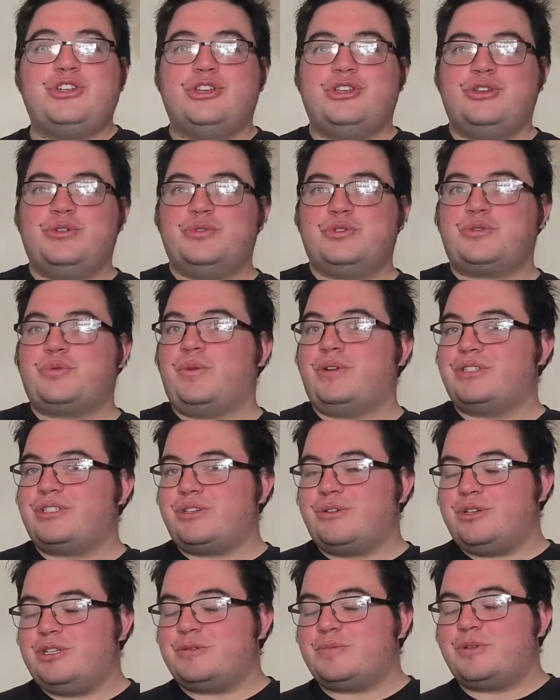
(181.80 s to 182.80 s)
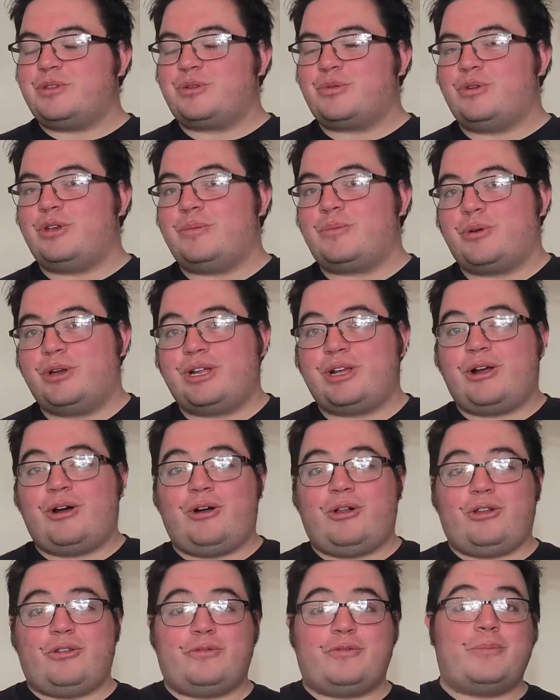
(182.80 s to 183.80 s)
to use one, so he's been 3D printing
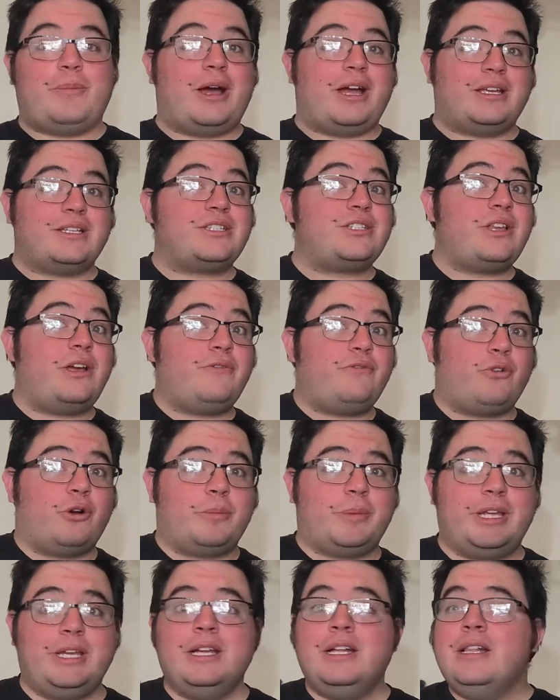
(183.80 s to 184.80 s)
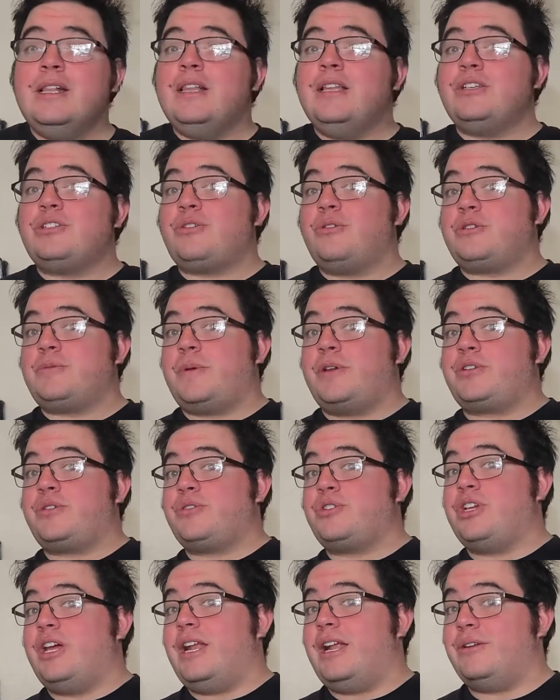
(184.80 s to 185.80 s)
all of my stuff for me. So a special
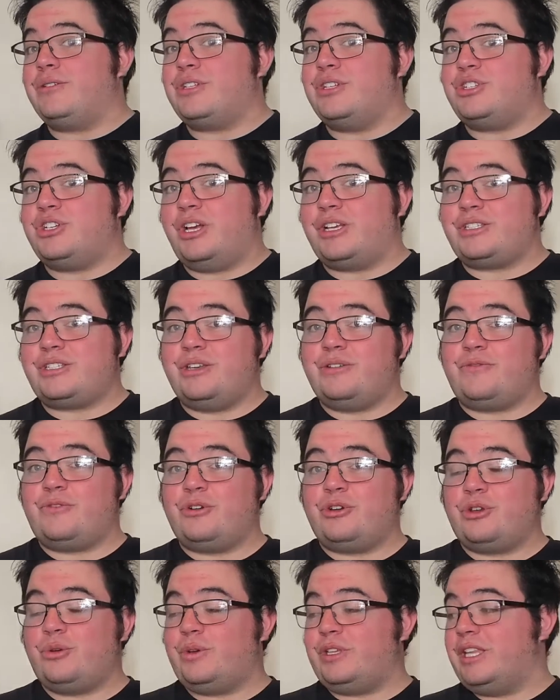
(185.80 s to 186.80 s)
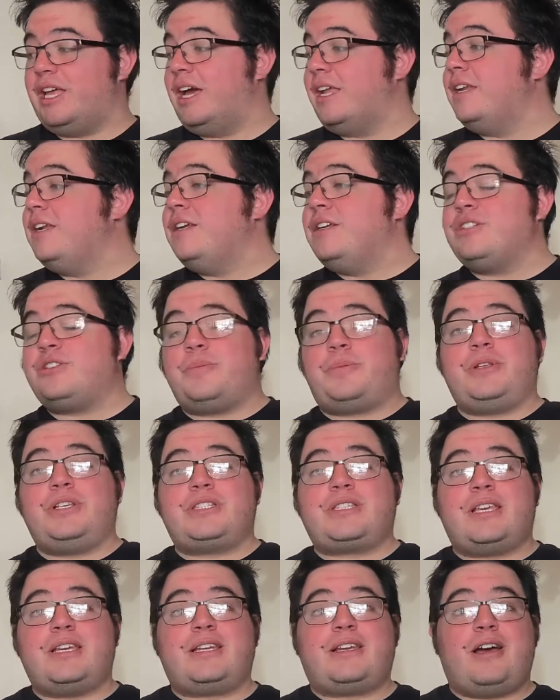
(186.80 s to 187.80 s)
shout out to Justin for doing that. So
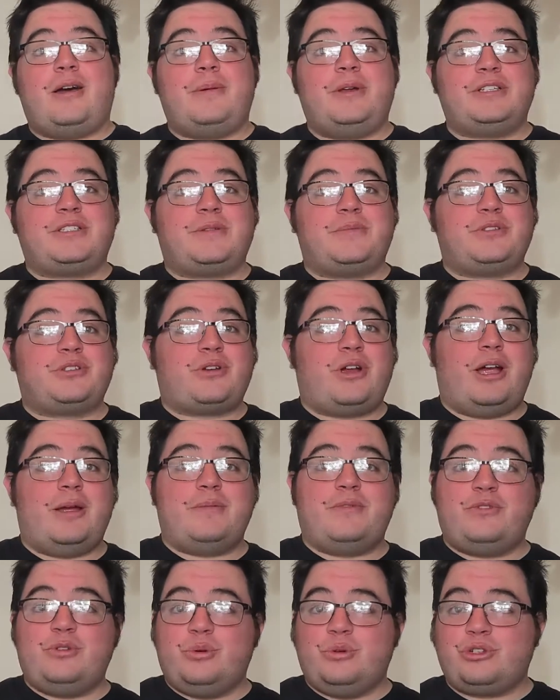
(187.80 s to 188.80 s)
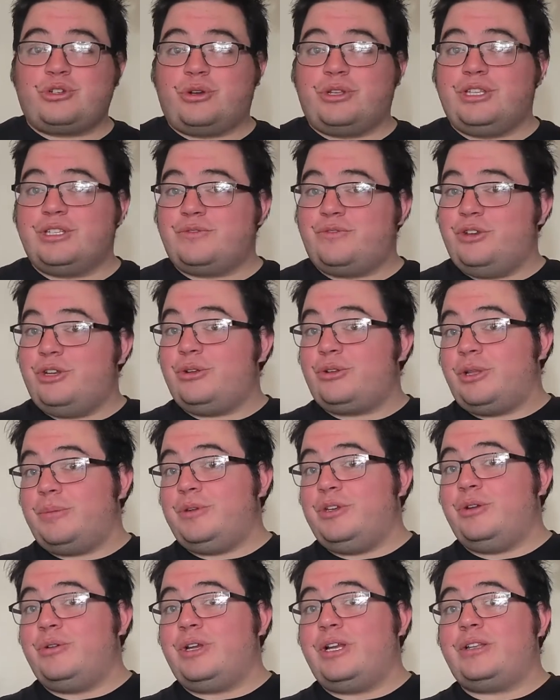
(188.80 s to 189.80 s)
please like, comment, and subscribe if you enjoyed this video. Let me
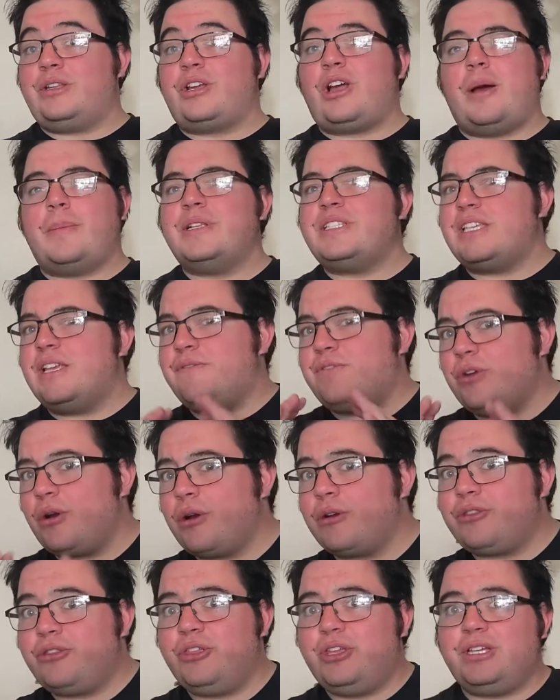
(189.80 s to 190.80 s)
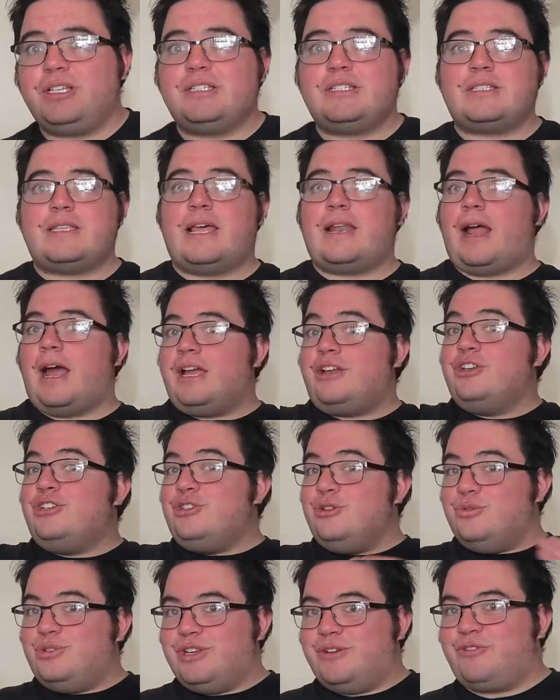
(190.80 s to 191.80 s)
know down in the comments if there are things that I could
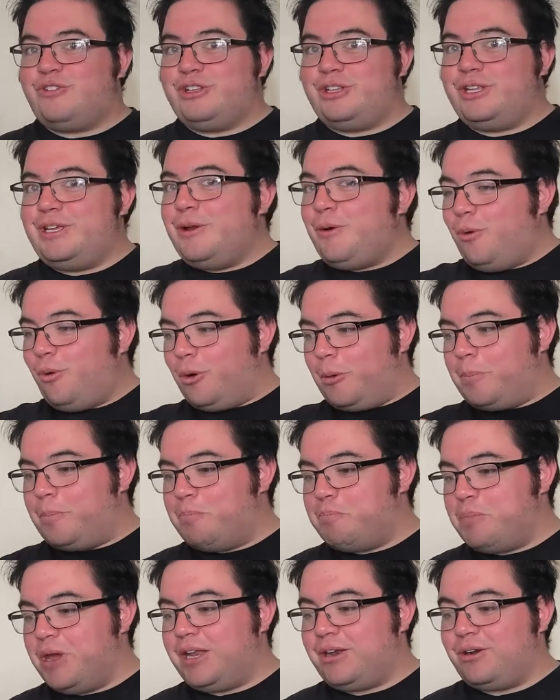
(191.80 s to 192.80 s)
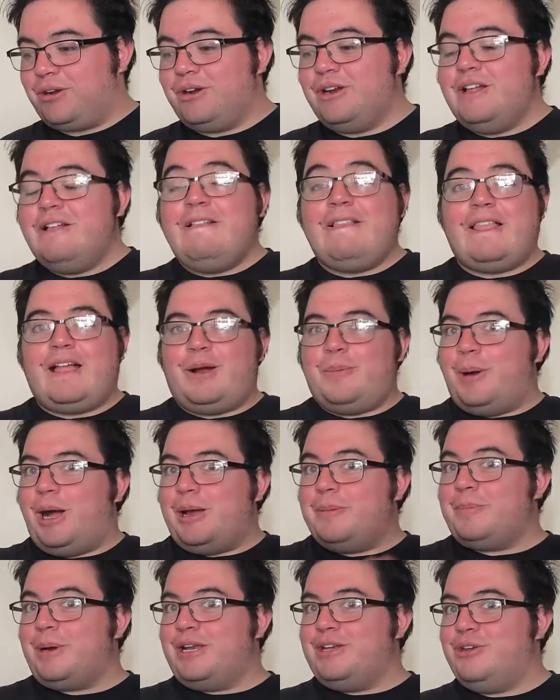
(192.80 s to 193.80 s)
do differently or better.
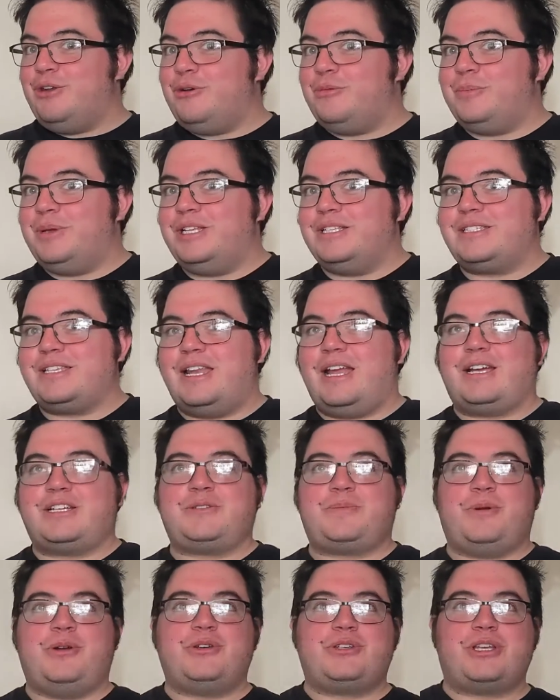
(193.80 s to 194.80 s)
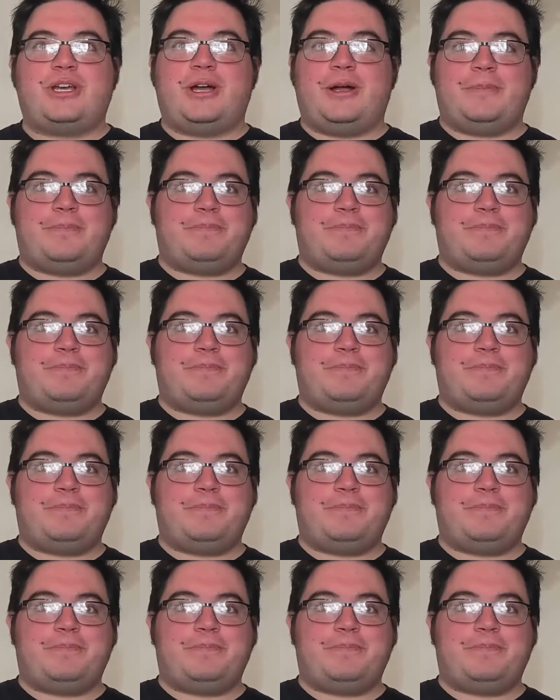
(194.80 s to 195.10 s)
I'm by no means an expert